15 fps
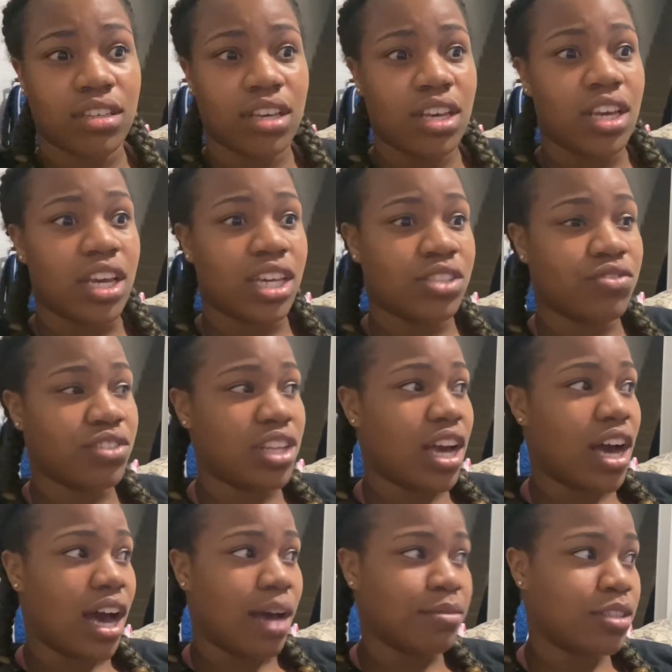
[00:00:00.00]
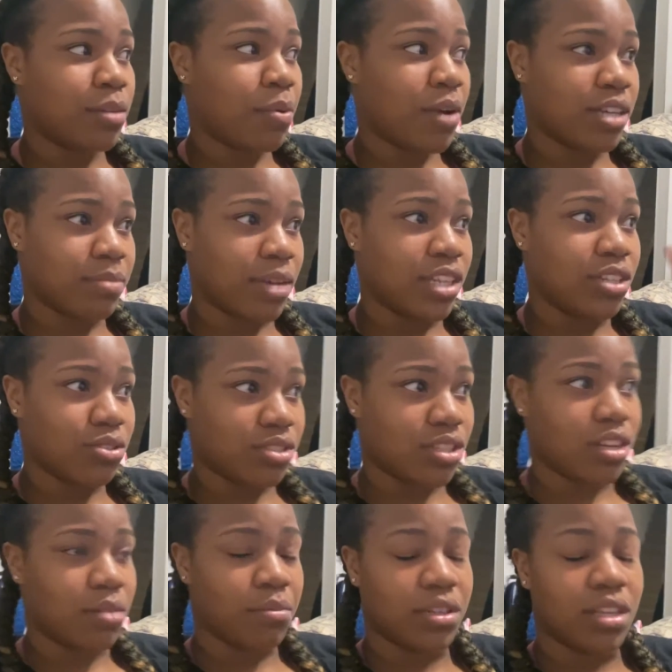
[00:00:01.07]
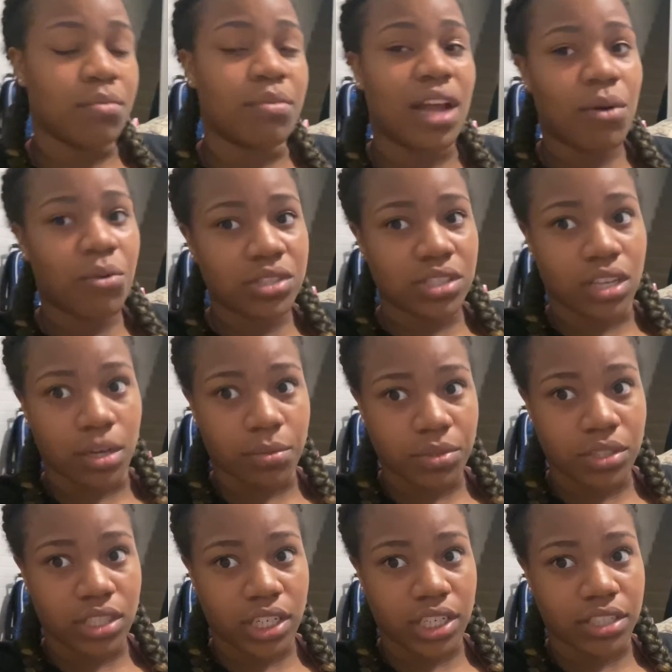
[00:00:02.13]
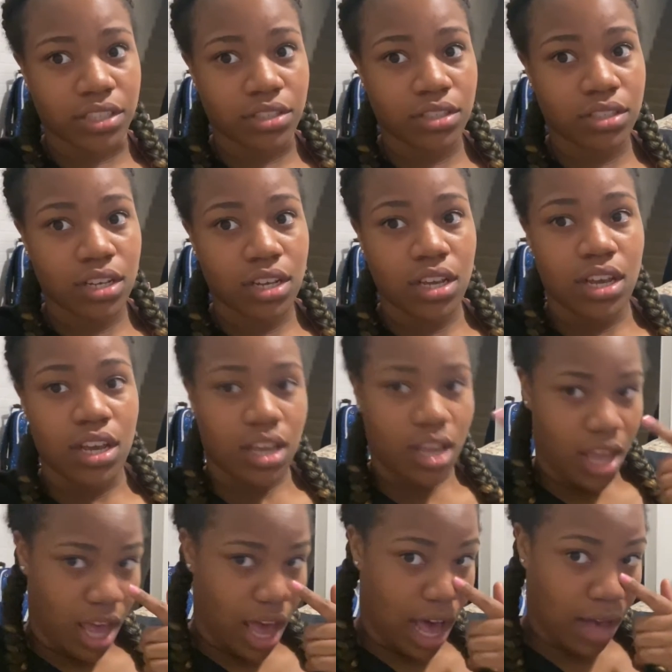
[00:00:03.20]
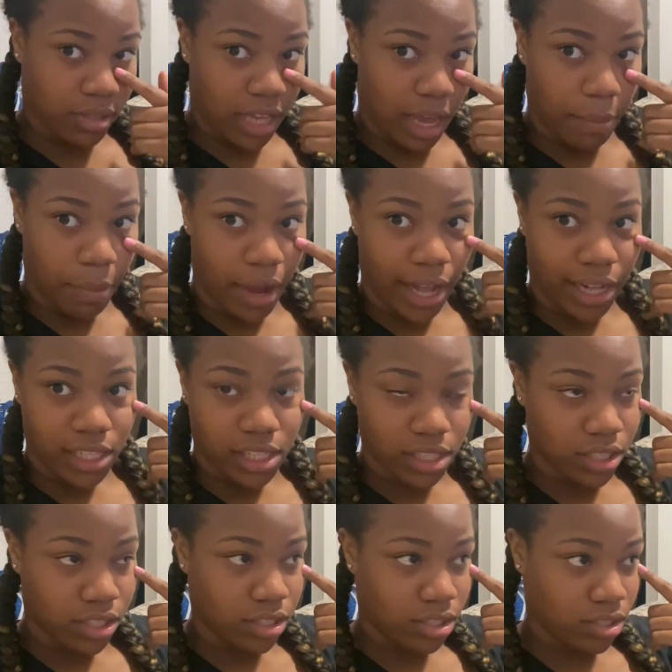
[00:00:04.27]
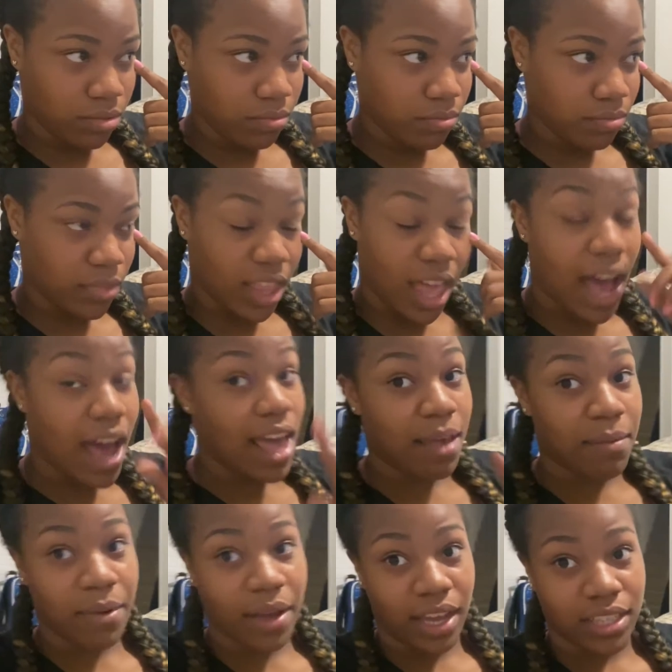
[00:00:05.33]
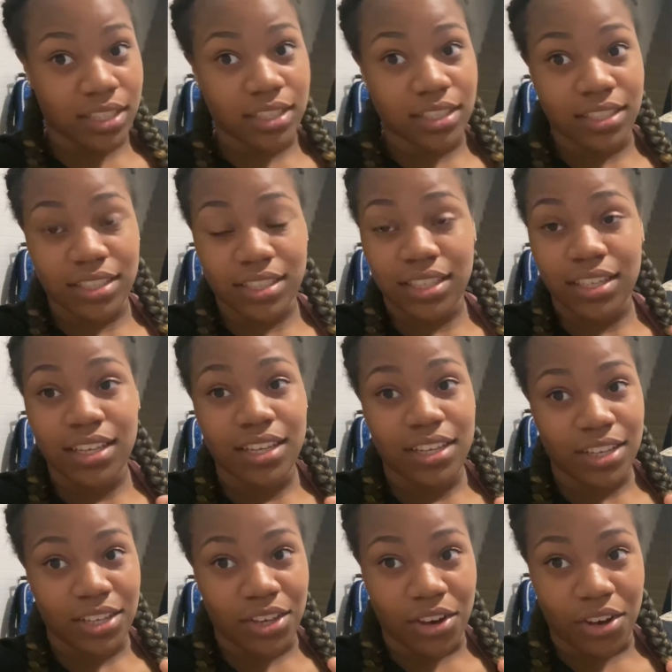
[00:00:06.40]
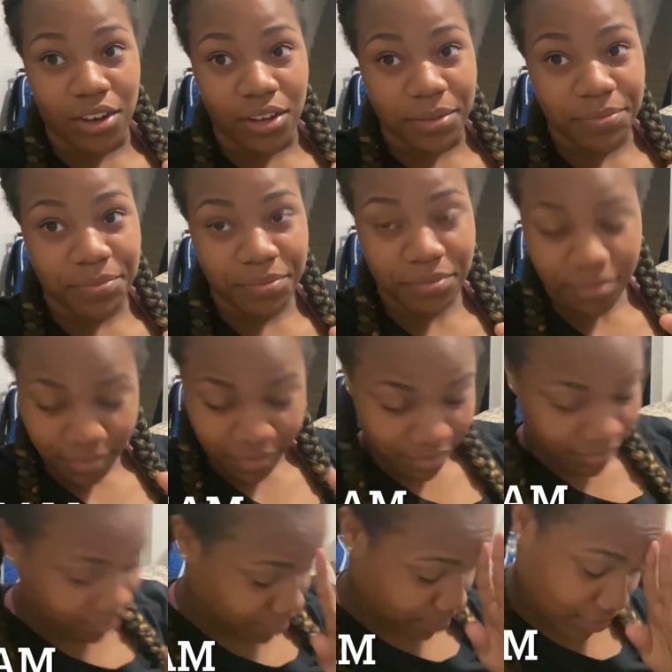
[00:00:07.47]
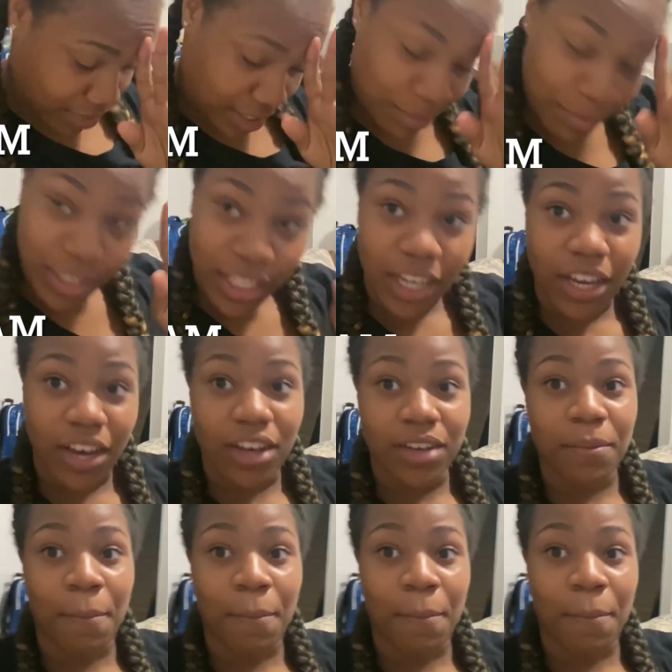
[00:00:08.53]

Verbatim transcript: Yeah. It's really hot. I'm surprised my nose didn't bleed, but I wasn't upstairs. I was at practice. I had practice. Y'all, let me tell y'all.